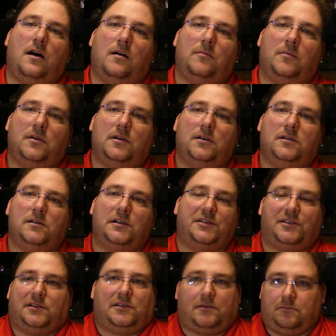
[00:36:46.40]
Um,
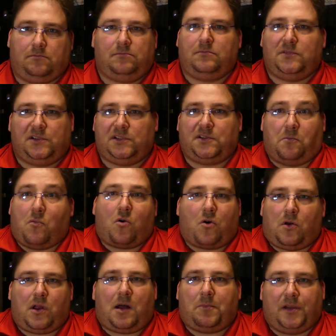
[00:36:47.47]
it's just it's a
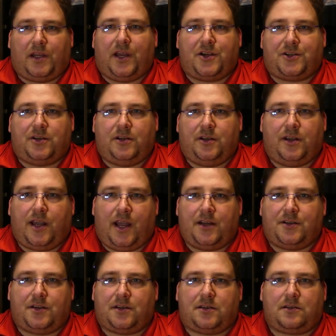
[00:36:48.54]
moral obligation. You can't
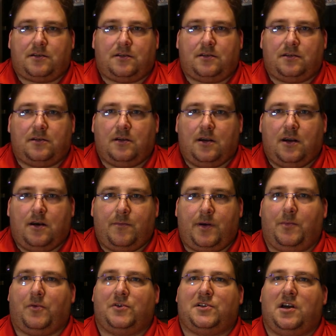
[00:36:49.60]
just
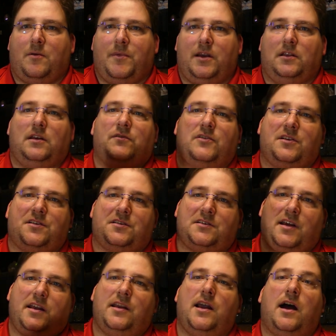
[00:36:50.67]
people are telling me leave her to the
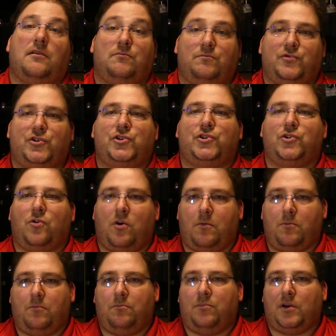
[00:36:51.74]
state. Yeah, sure.
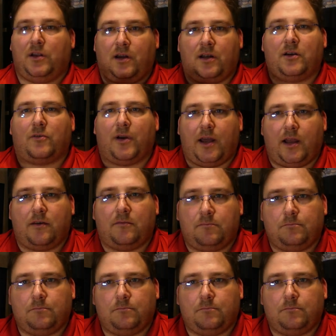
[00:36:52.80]
Put a gun to her head.